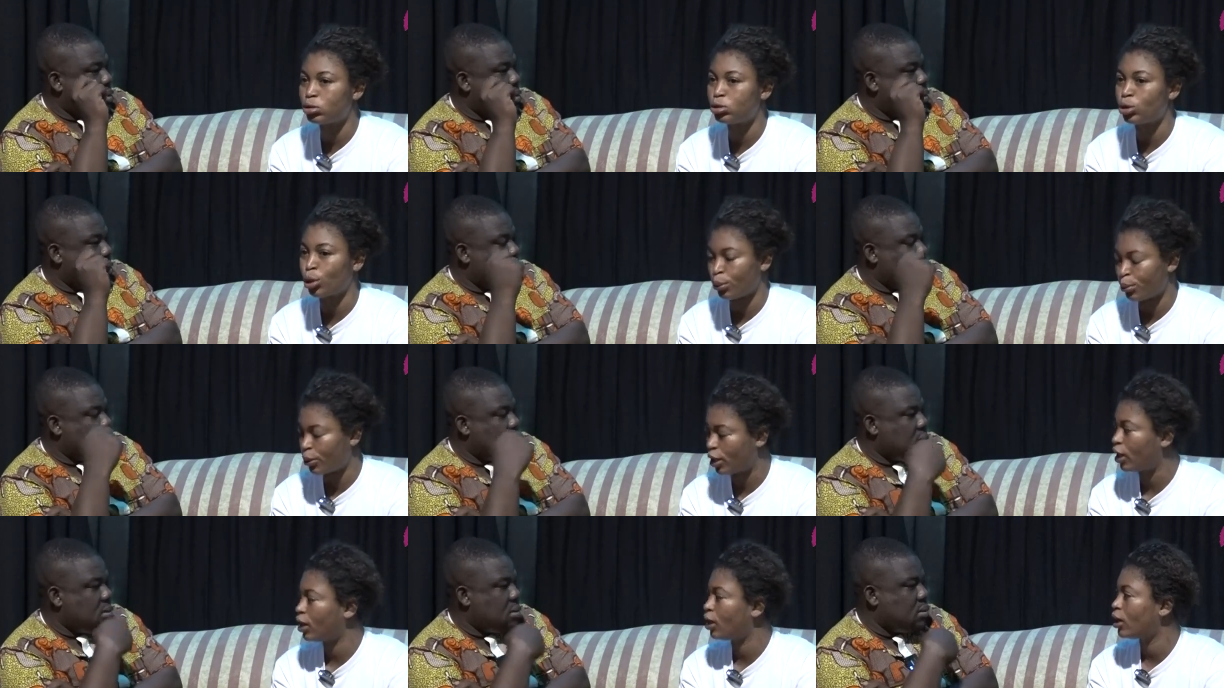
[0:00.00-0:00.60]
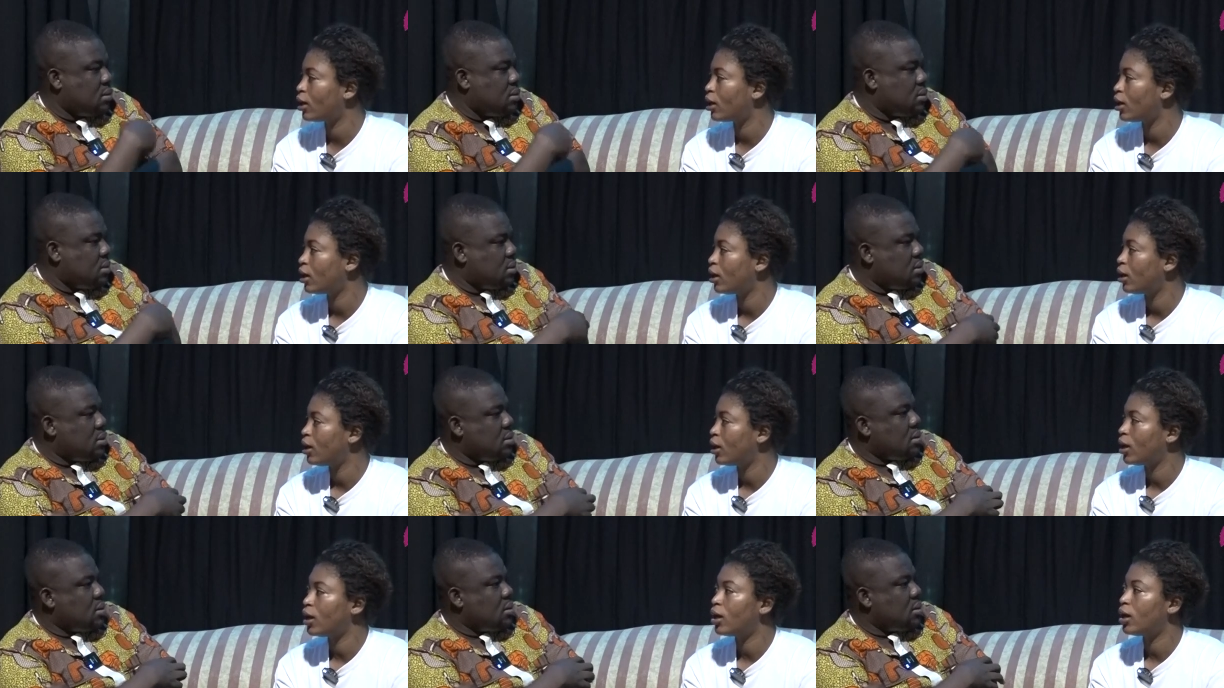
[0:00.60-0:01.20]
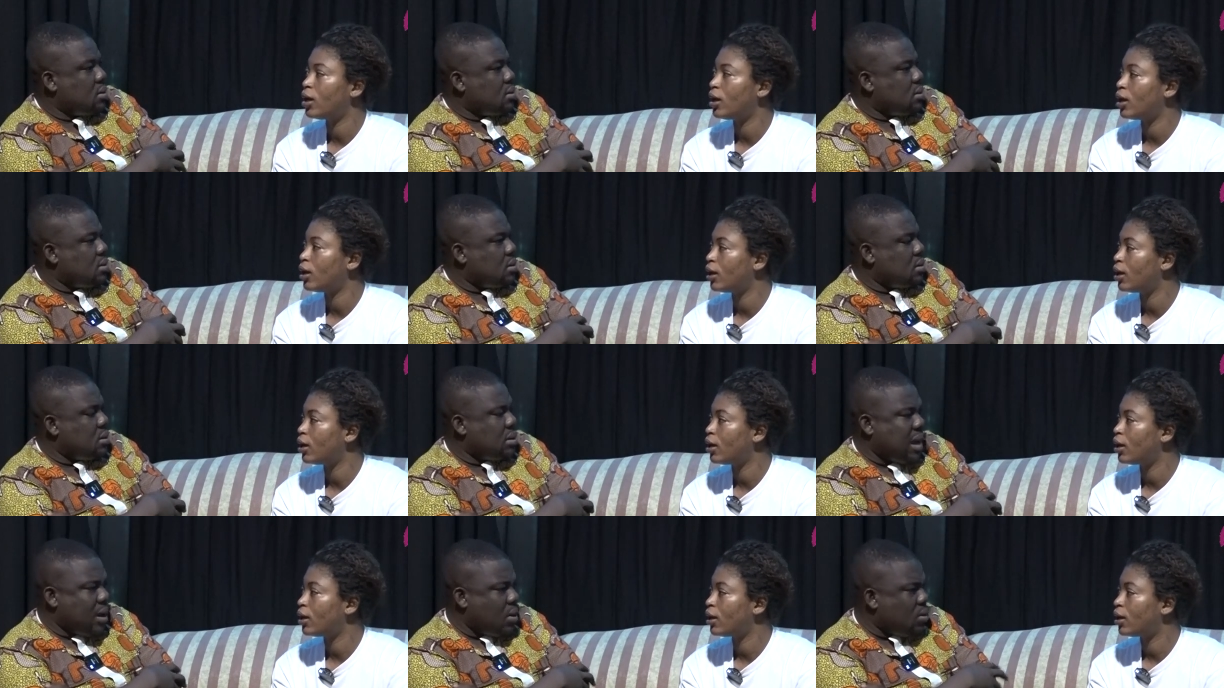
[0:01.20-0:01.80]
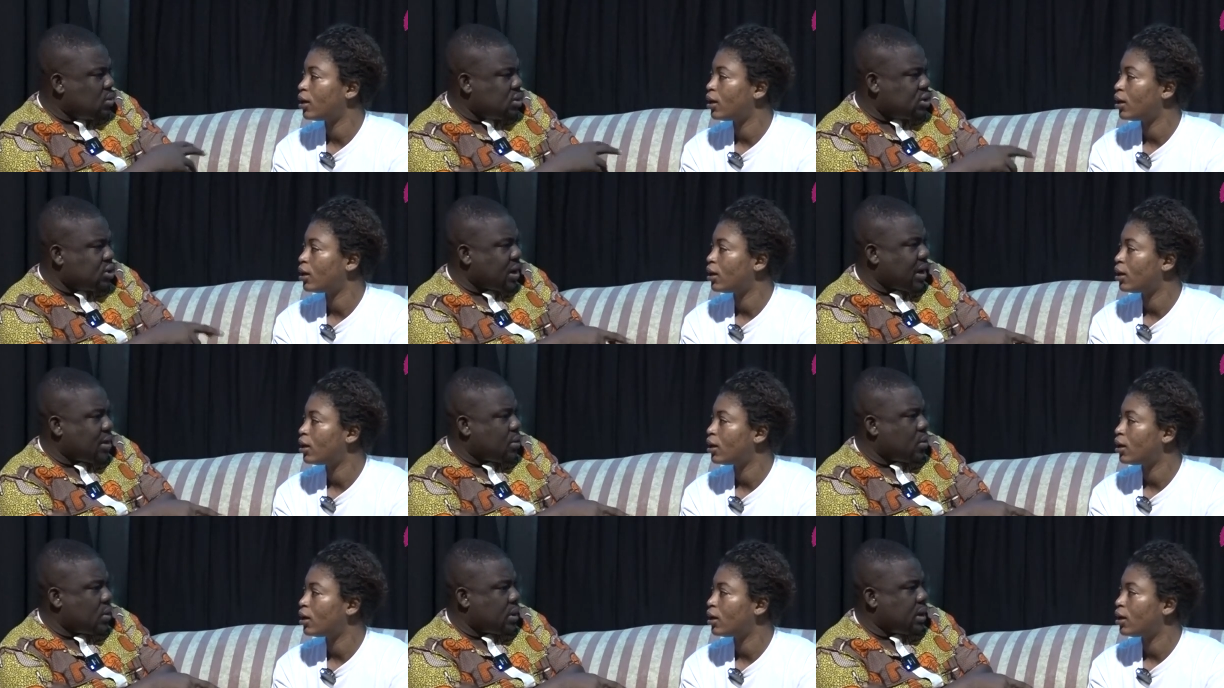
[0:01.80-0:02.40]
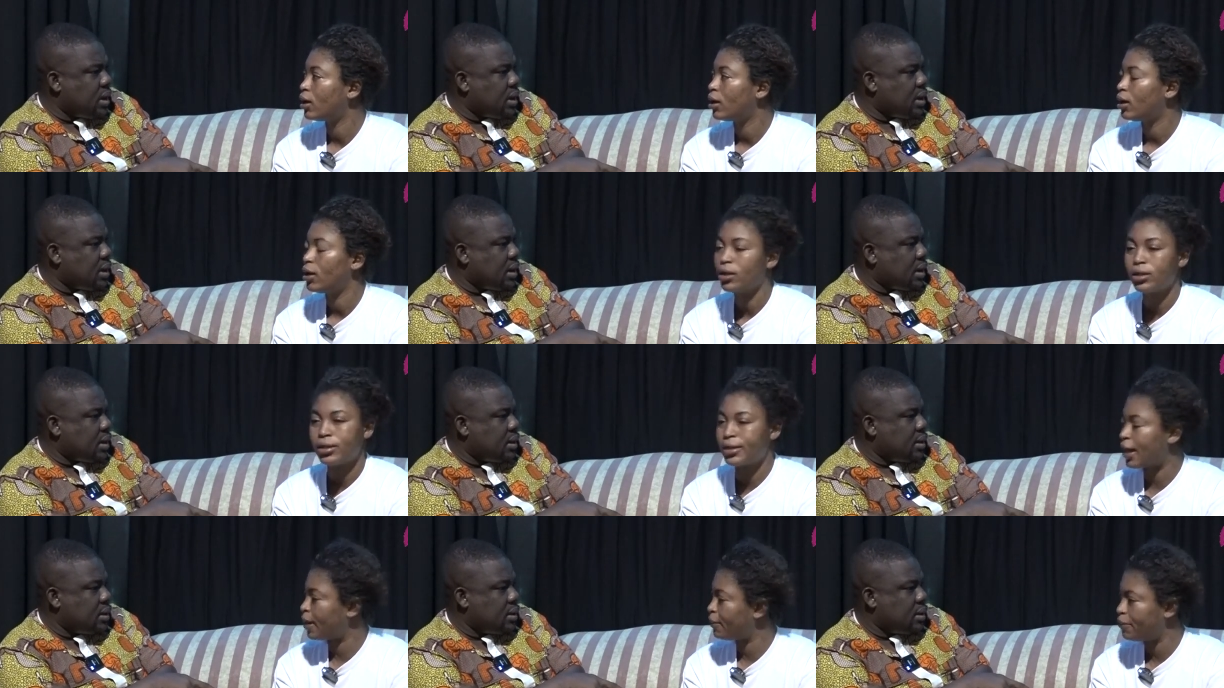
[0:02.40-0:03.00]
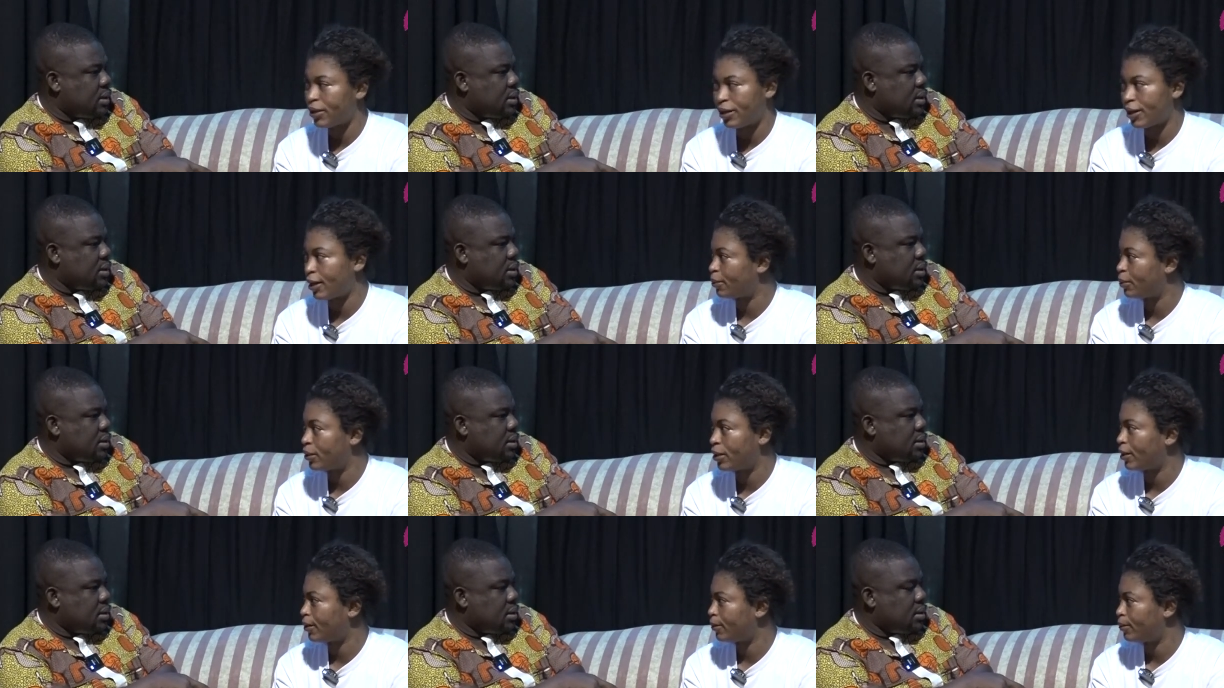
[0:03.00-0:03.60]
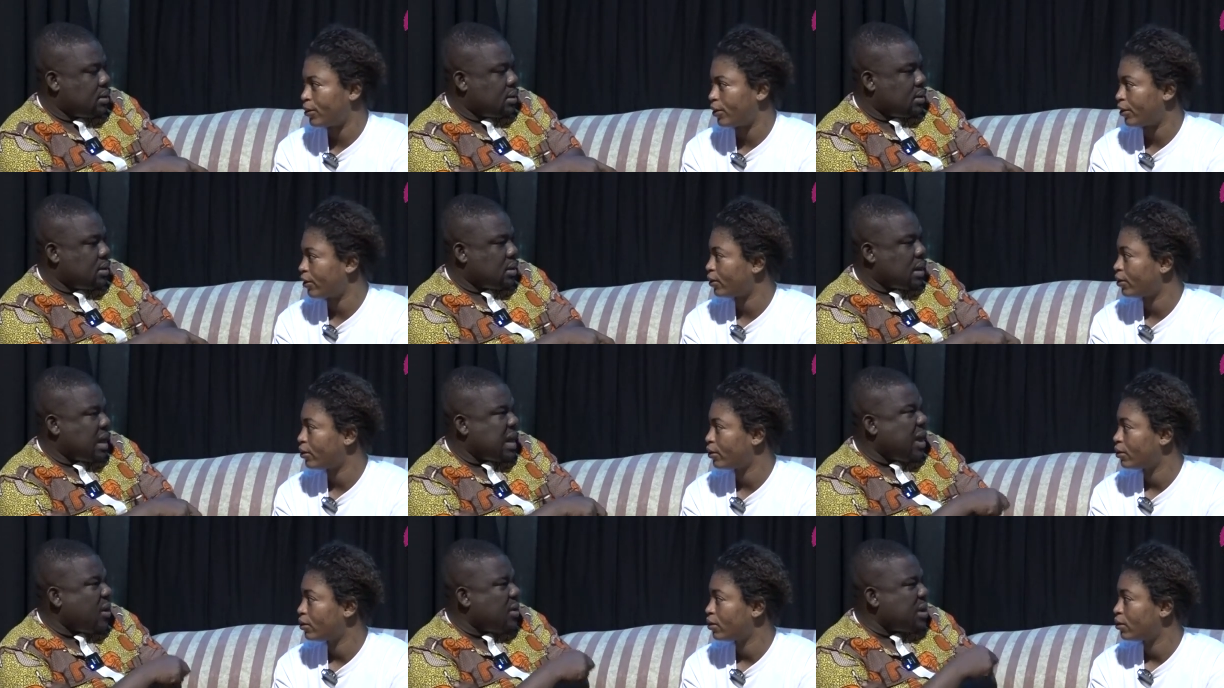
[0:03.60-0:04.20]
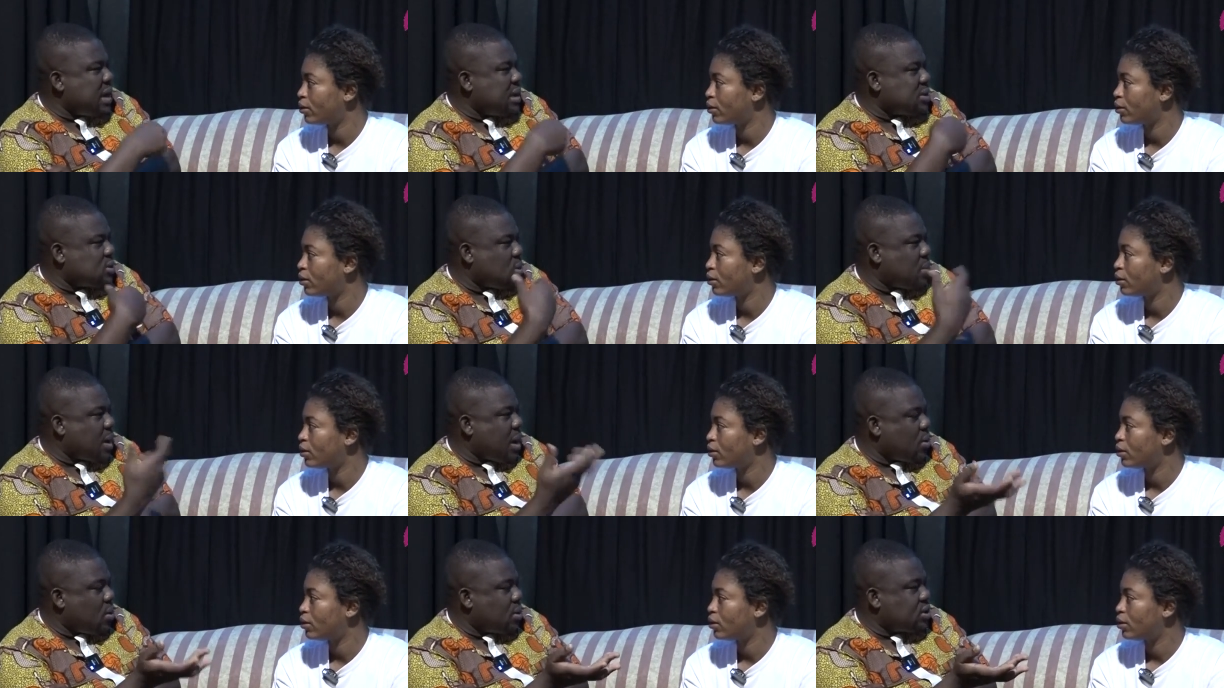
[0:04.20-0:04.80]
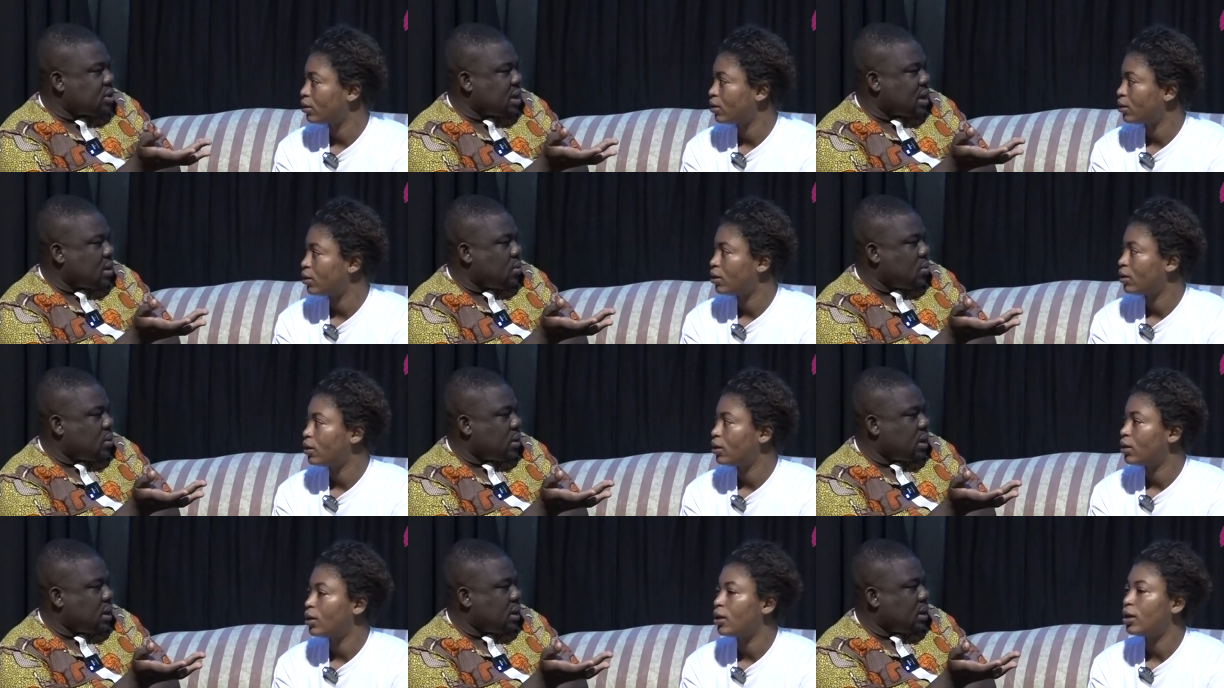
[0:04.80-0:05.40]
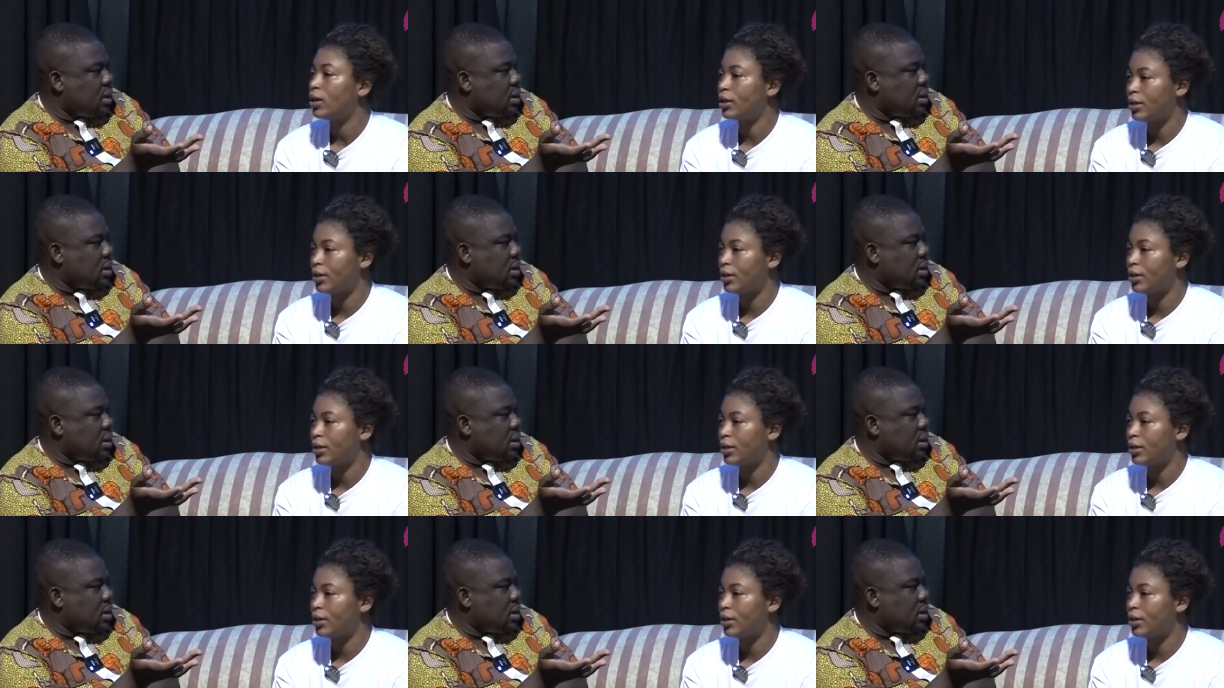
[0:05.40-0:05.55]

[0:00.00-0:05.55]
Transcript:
Speaker 1: Dome.
Speaker 2: Not on try cocaine?
Speaker 1: Dabi, dabi, dabi.
Speaker 2: And now yes, so I could try cocaine?